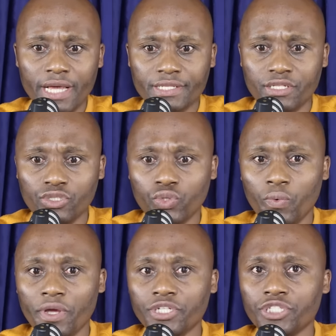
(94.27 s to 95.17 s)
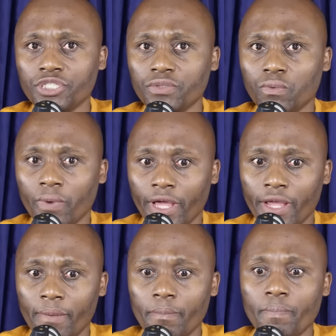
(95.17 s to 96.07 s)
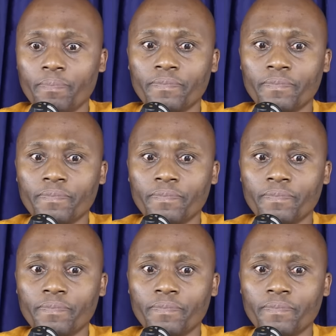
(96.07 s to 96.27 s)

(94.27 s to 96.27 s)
a situation where